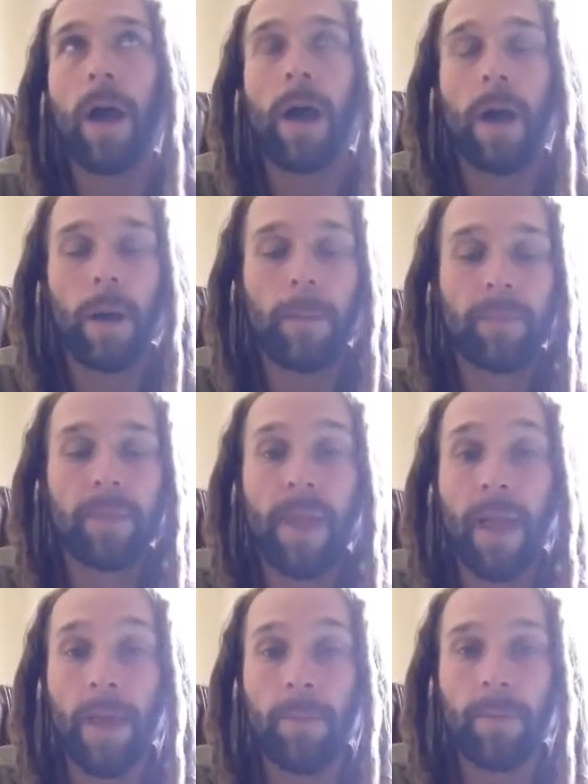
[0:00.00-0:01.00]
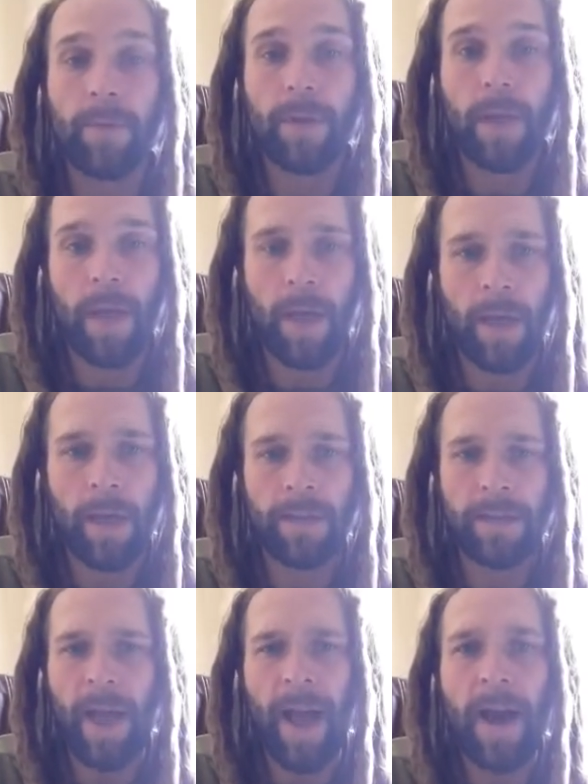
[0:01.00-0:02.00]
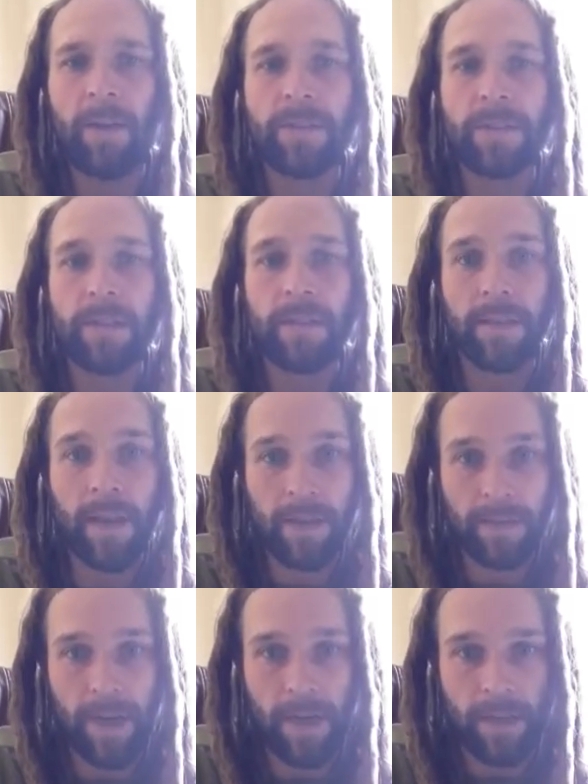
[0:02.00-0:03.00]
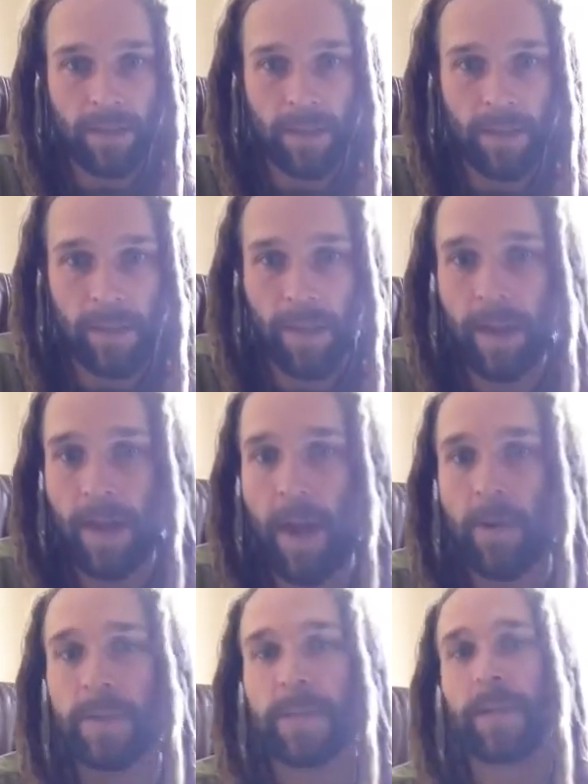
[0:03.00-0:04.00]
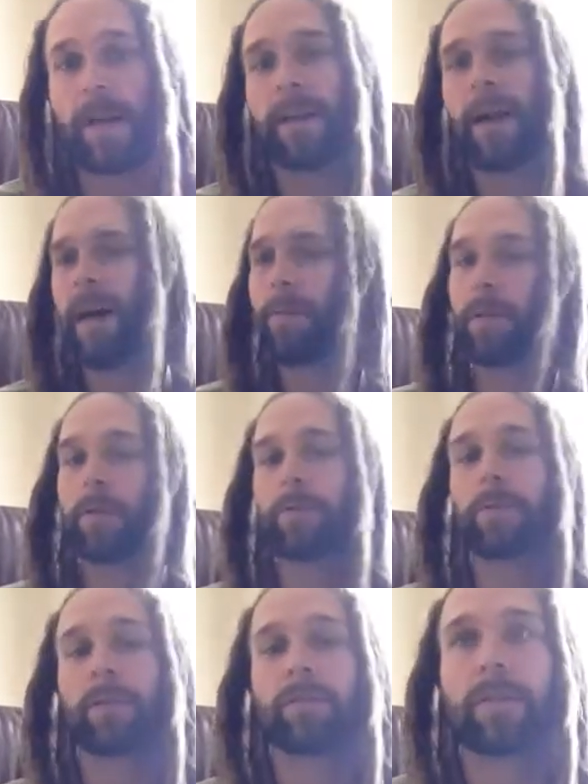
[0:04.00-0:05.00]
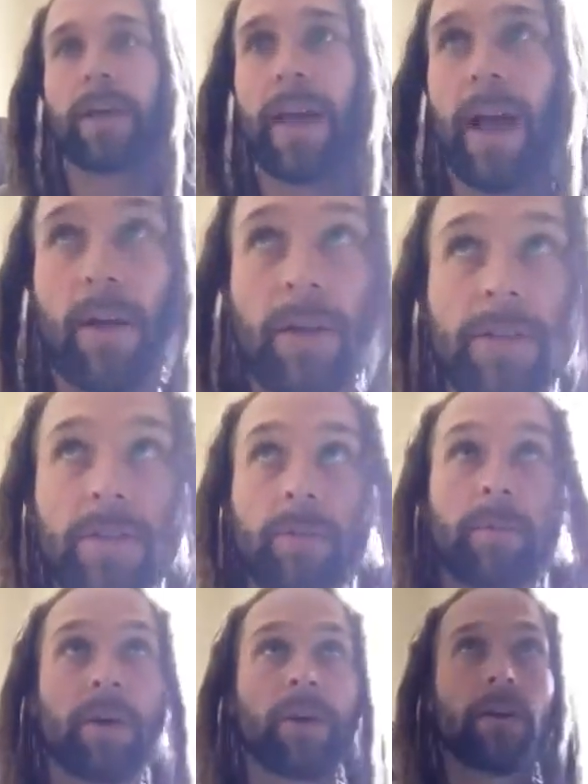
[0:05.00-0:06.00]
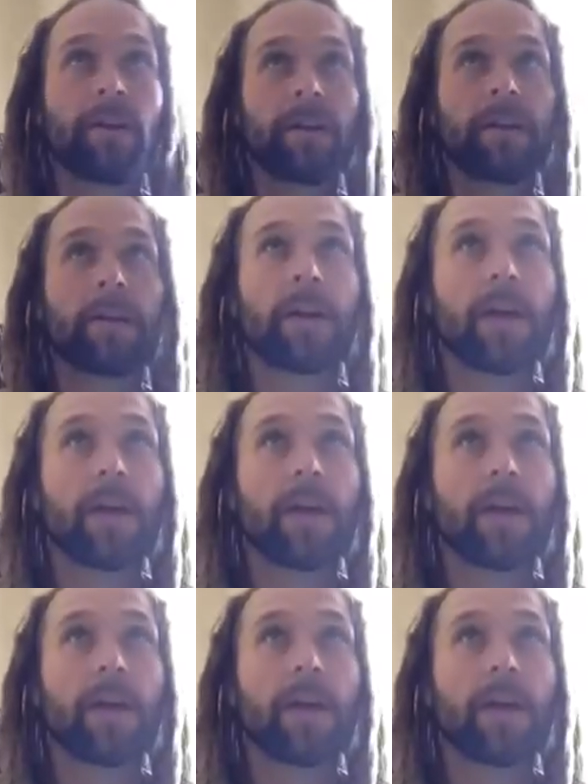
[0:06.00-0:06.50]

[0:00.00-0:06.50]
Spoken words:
hemp and how is it non-toxic and how is it a non-pollutive? Like, how could you burn